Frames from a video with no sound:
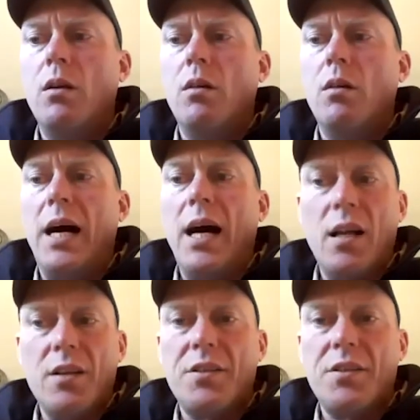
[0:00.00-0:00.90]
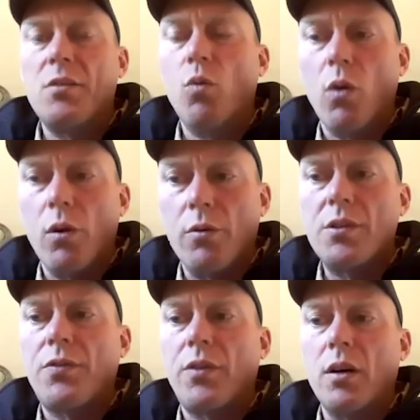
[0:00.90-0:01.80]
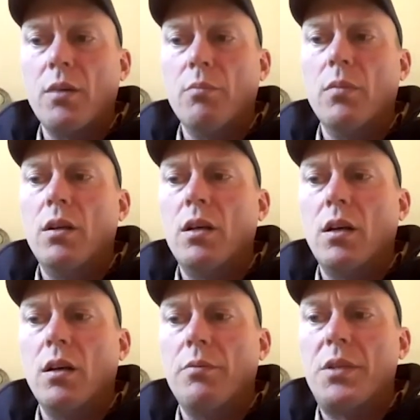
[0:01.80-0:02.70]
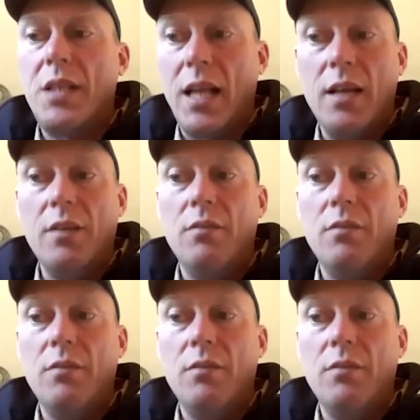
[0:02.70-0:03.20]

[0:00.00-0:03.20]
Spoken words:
Biologists and wardens from state